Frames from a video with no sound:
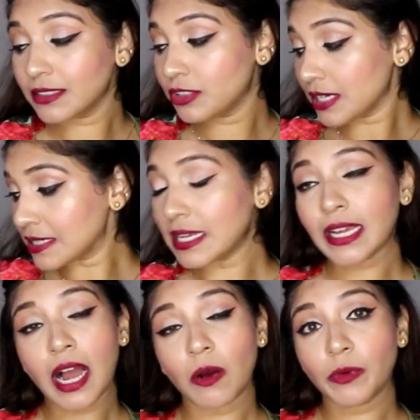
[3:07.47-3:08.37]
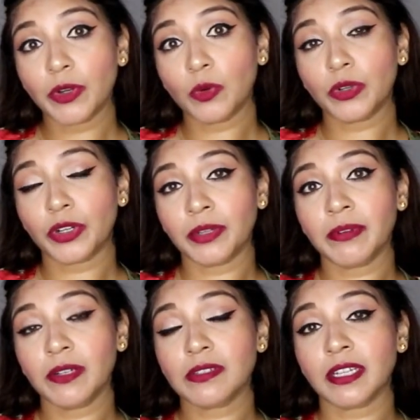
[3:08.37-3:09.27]
Just like how you are going to
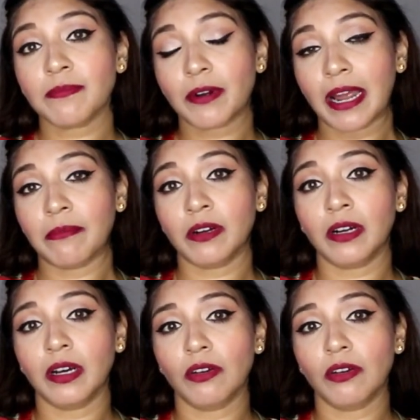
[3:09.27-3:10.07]
be using a primer,